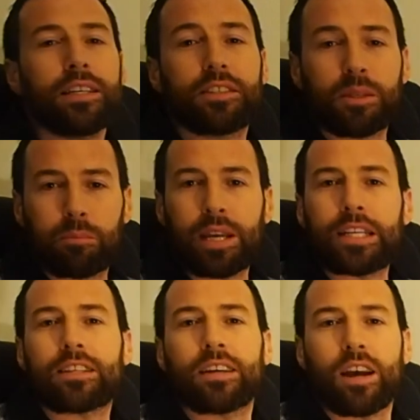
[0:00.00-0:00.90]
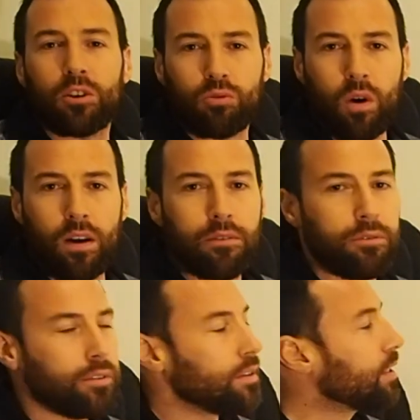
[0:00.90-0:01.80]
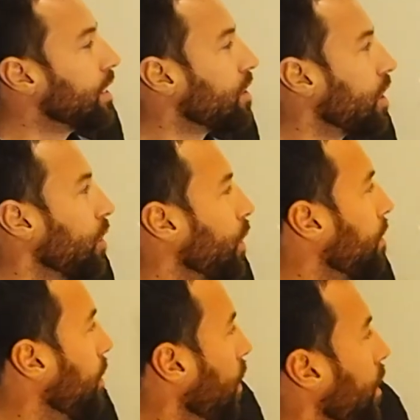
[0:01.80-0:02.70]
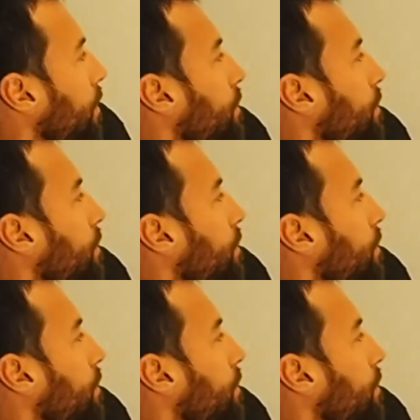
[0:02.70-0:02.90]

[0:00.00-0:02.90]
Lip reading: did Peter arrive? Let's go to our board.